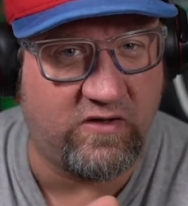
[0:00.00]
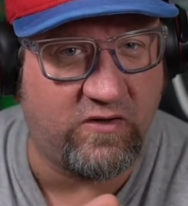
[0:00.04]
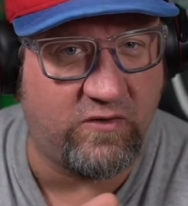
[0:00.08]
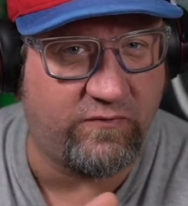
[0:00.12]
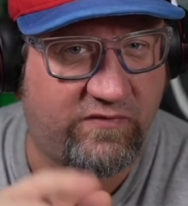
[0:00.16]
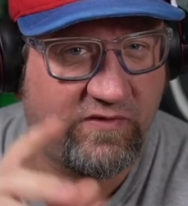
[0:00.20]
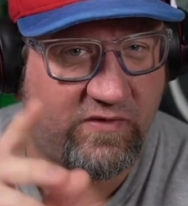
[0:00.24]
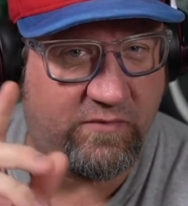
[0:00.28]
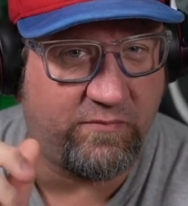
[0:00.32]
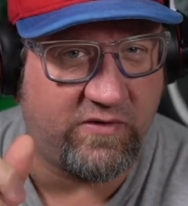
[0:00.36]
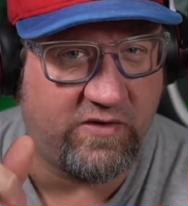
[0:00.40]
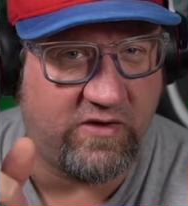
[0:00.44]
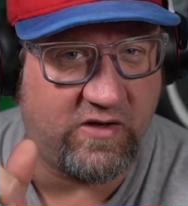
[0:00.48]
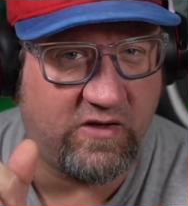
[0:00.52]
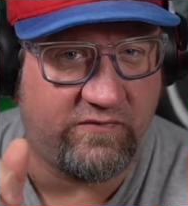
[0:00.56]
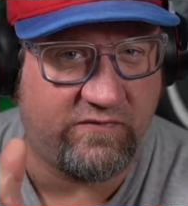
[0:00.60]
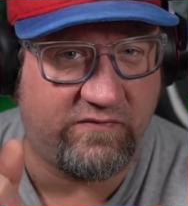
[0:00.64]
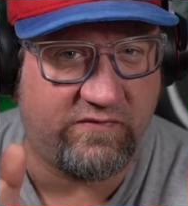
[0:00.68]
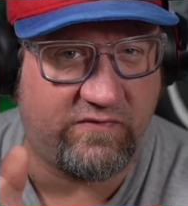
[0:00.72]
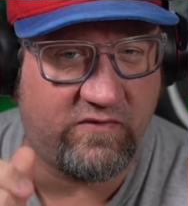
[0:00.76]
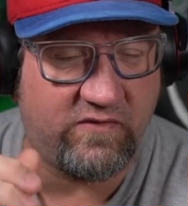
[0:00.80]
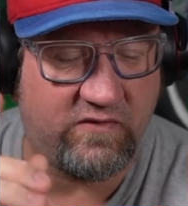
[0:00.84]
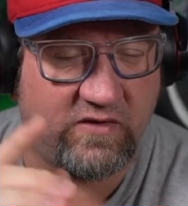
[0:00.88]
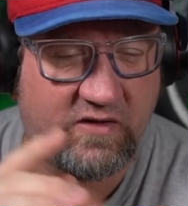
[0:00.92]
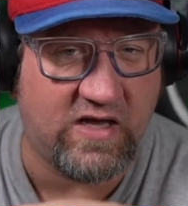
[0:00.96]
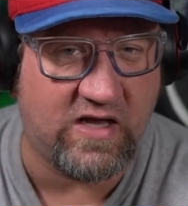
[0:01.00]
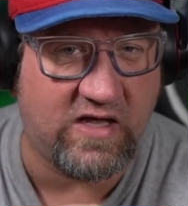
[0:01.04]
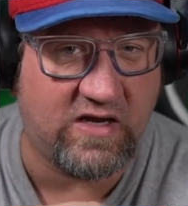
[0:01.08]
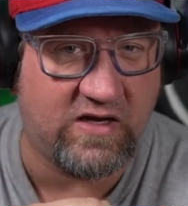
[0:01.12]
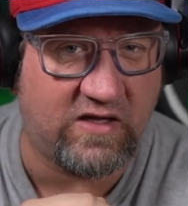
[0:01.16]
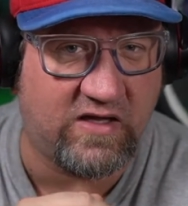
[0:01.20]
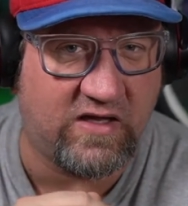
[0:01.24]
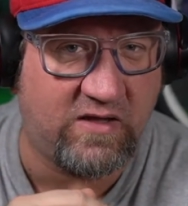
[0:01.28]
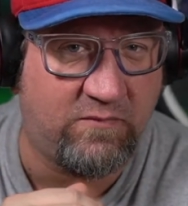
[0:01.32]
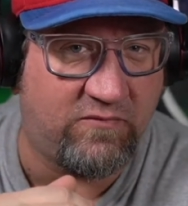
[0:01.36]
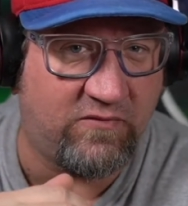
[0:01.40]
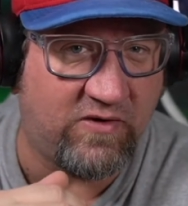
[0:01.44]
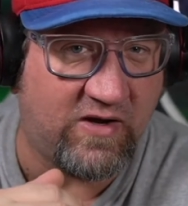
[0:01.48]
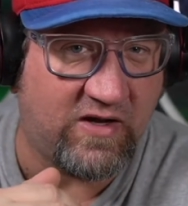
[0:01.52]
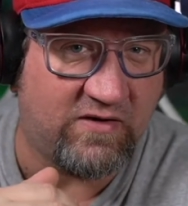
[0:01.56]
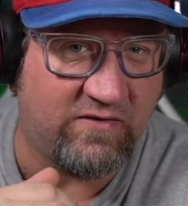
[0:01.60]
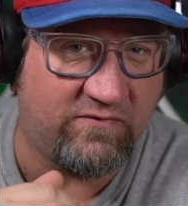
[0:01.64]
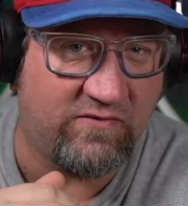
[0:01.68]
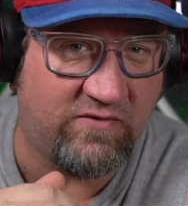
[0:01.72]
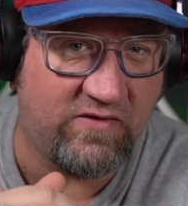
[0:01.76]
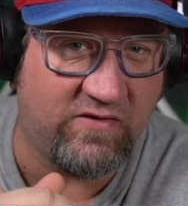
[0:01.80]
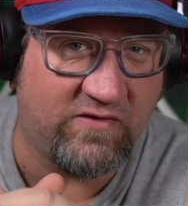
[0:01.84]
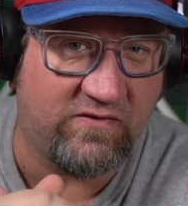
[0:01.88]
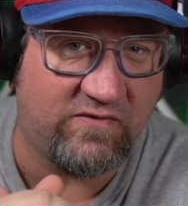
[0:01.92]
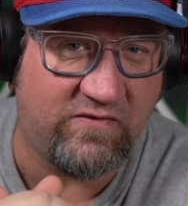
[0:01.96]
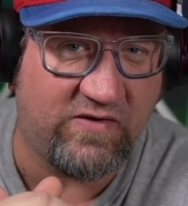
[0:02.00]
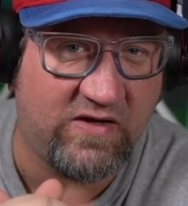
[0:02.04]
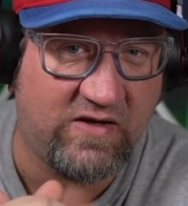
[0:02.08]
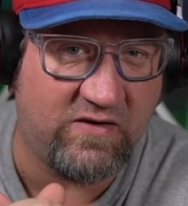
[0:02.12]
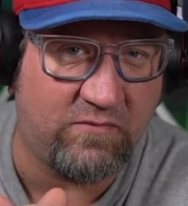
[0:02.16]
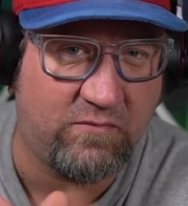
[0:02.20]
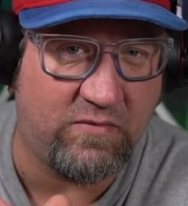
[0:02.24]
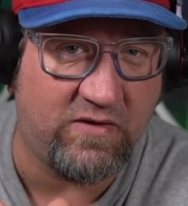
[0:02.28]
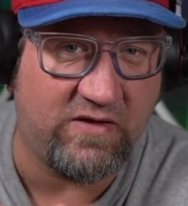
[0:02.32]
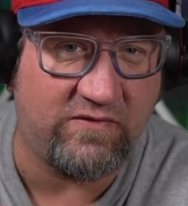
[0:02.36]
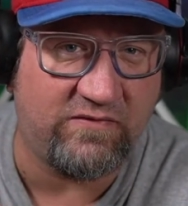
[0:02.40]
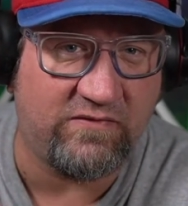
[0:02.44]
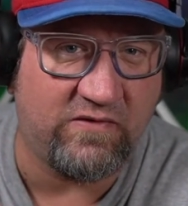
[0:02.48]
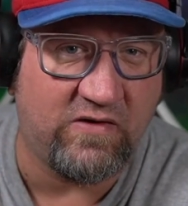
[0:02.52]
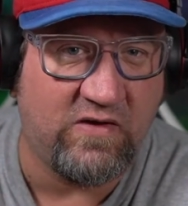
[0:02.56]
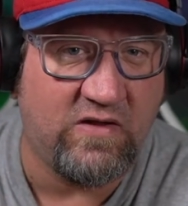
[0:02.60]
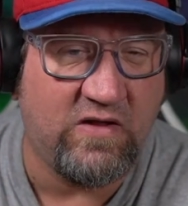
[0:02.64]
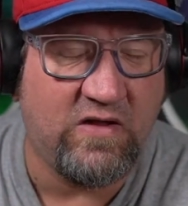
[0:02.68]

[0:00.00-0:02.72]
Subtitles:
something else to kind of keep track of in this database